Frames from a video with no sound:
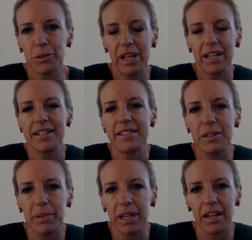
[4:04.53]
You're playing against
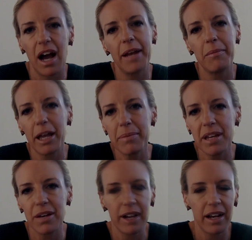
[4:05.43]
Debinha, in my
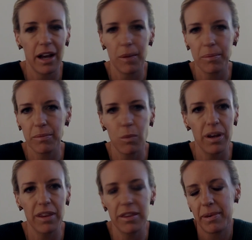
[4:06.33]
opinion, right now, the
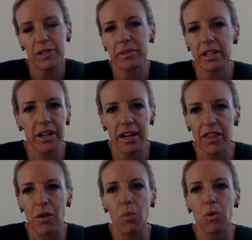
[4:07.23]
one the best player
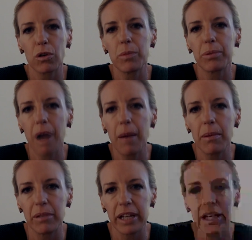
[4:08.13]
in the world
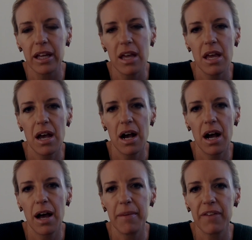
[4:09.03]
probably.
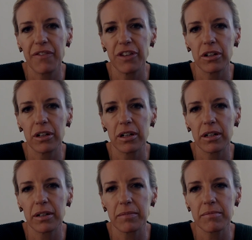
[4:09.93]
Um, if
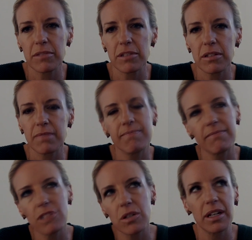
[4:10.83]
you're
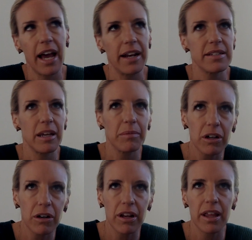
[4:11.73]
you could add a Sam
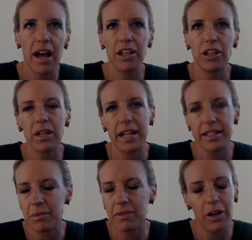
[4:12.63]
Kerr to that. You can add
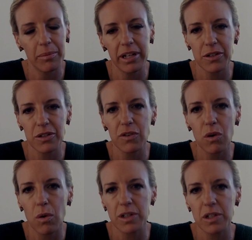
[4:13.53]
some of our players, of
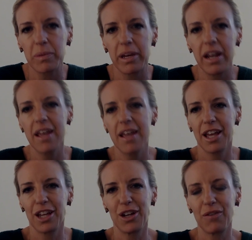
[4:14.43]
course, but
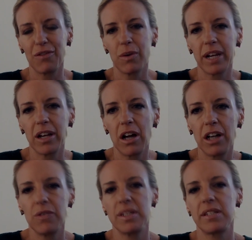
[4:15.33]
you know if we're going
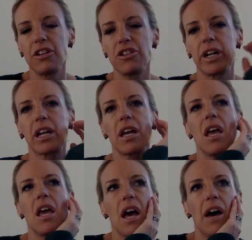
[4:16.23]
non-U.S. centric
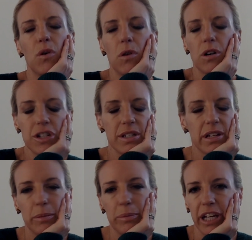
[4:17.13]
of course she's
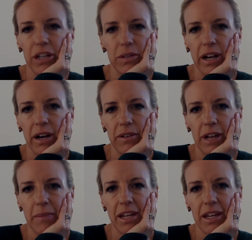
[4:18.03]
going to break you down.
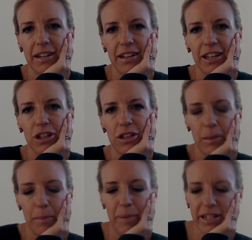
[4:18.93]
I mean,
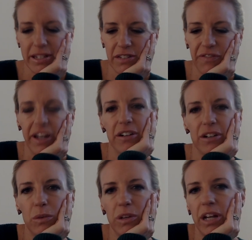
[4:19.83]
the best
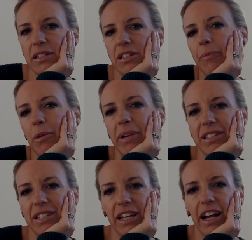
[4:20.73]
defender will not stop the
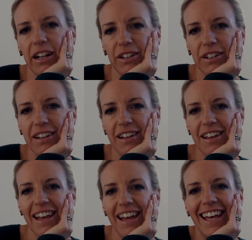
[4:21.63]
best attacker.
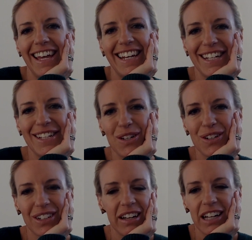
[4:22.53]
And, and so
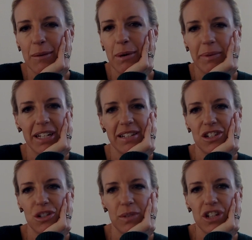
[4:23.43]
you're going to come up against
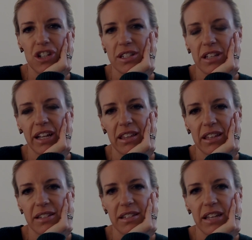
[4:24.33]
situations like
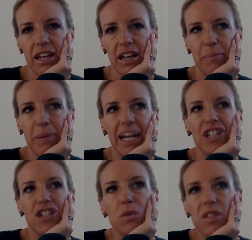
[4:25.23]
this. Uh, but I
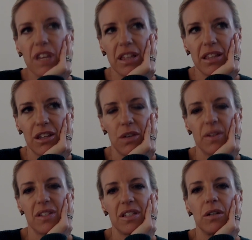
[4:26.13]
do think that the
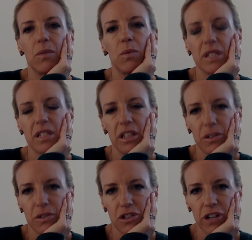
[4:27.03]
U.S. still was a
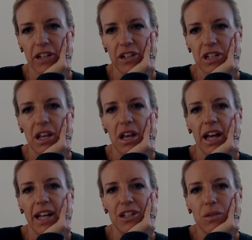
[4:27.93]
little stretched.
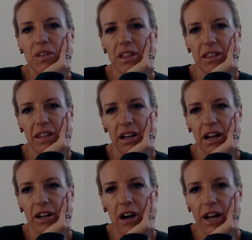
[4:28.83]
I do think that they
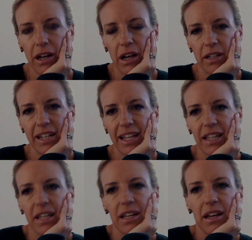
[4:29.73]
got caught not
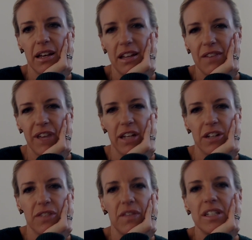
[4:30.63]
taking uh,
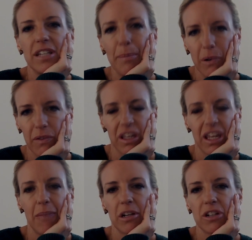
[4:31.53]
advantage of the tempo of the
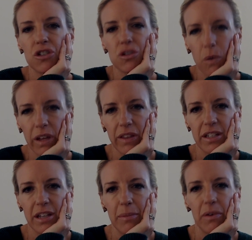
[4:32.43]
game or controlling the
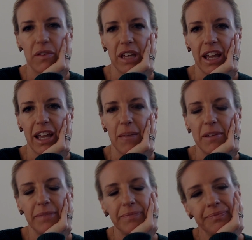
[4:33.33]
tempo of the game.
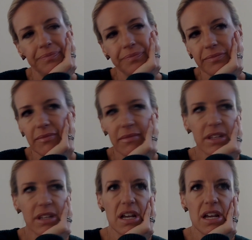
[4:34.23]
And
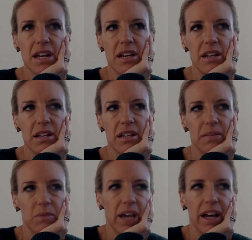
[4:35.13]
and eh,
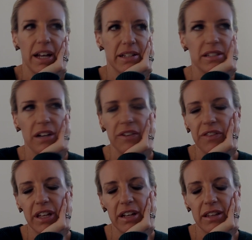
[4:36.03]
yeah, it's stuff
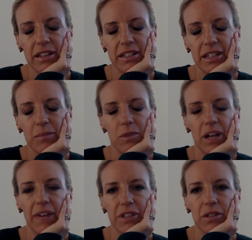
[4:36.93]
that, that the team will
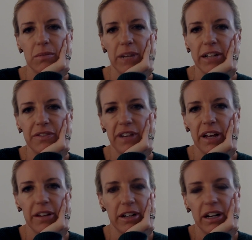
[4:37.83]
have to
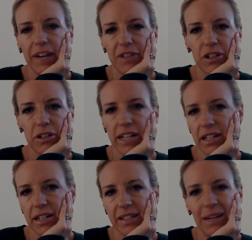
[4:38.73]
rectify. They're going to have to correct it
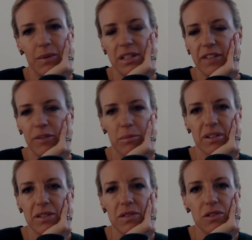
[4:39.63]
because that wasn't even
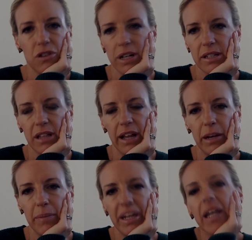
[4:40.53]
Brazil's strongest
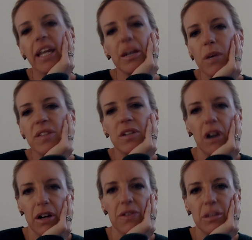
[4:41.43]
lineup. And it, and it wasn't
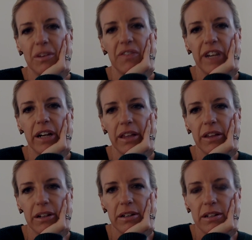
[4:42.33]
ours, to be fair, either.